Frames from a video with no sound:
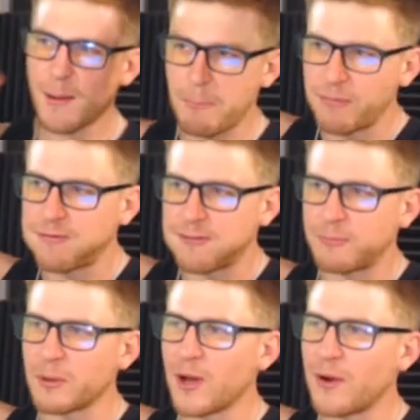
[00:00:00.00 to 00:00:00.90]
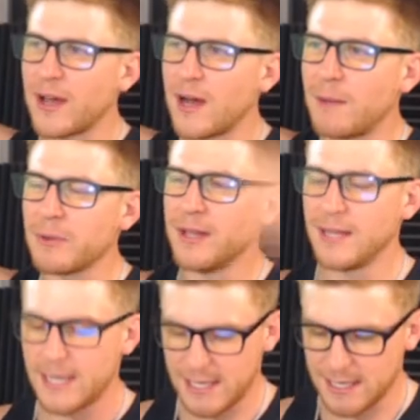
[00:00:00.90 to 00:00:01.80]
blow yeah. it up
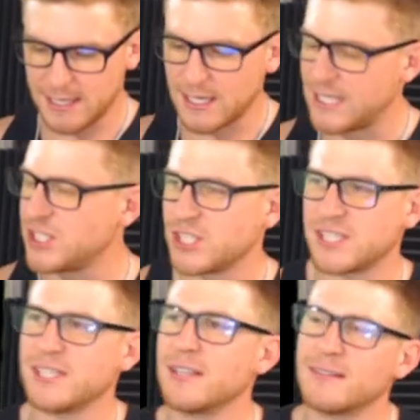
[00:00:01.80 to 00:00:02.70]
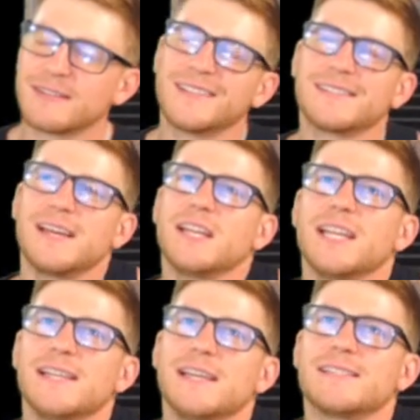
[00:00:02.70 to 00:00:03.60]
and and just because then
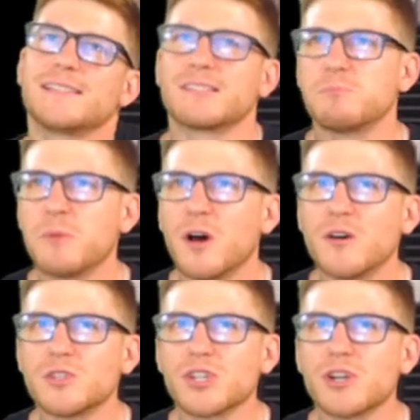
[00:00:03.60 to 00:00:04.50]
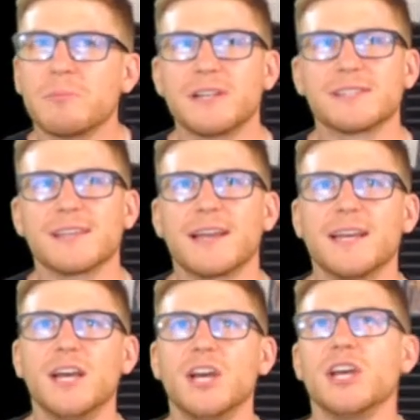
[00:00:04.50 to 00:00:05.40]
he, it's exposure but it's like
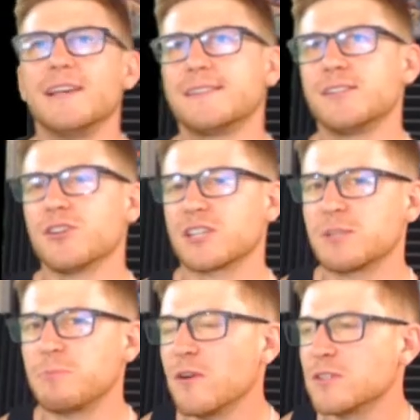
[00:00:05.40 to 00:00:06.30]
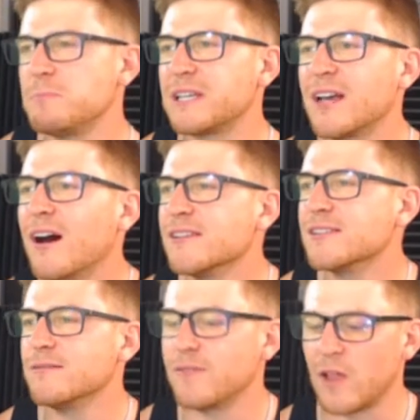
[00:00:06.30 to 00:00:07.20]
it's you're exposed
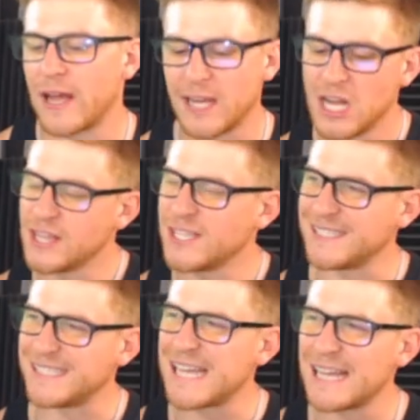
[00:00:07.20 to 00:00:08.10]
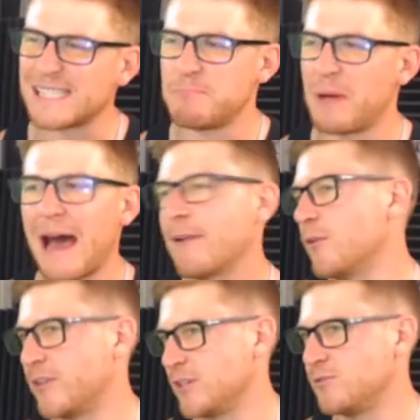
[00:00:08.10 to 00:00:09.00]
because of like this intense
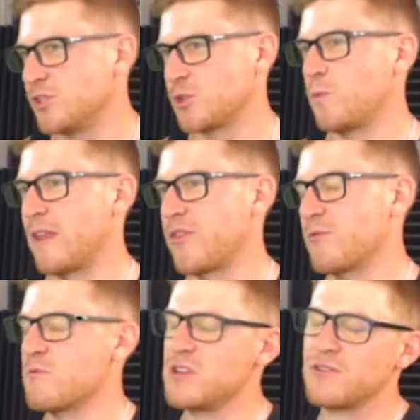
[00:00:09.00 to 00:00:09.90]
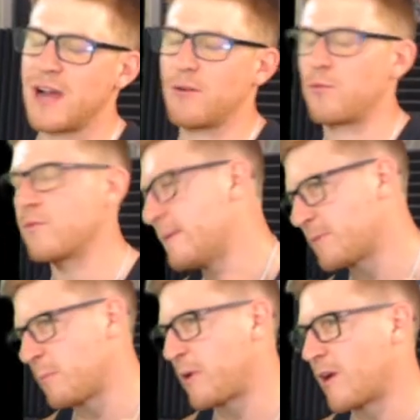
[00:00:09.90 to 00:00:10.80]
battle that you just went through and you got
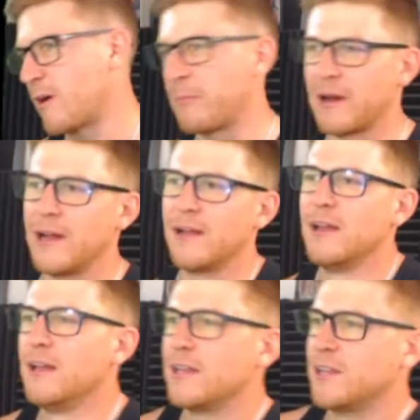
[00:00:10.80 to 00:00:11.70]
ripped apart by you